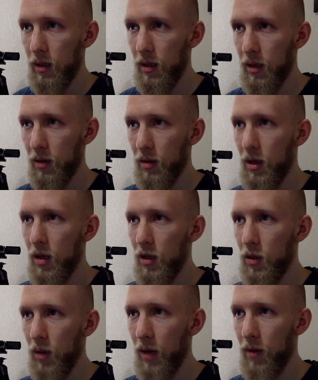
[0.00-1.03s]
you know,
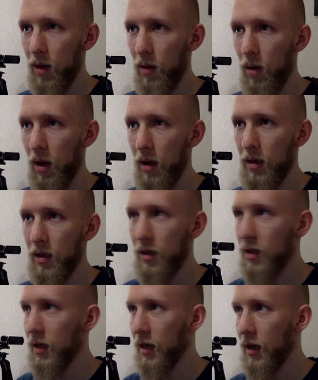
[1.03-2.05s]
do whatever I want.
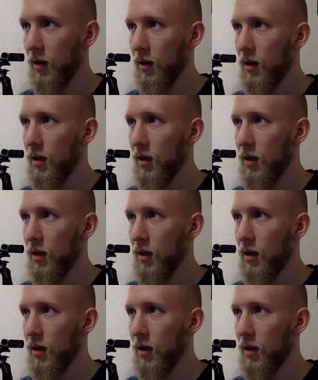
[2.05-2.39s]
There you go.